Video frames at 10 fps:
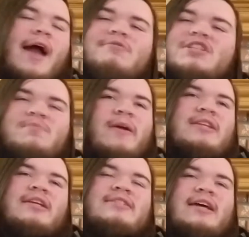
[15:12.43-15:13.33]
I was
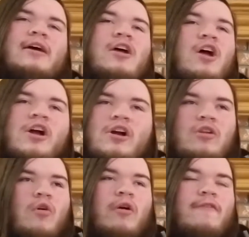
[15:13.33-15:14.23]
expecting it to
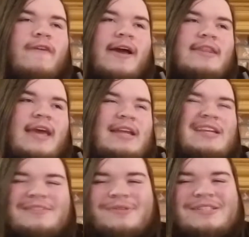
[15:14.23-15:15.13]
glorify the
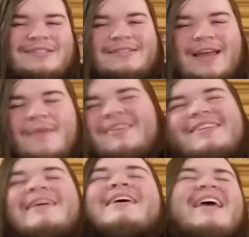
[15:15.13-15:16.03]
80s, which, I
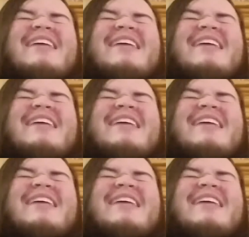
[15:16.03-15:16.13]
mean,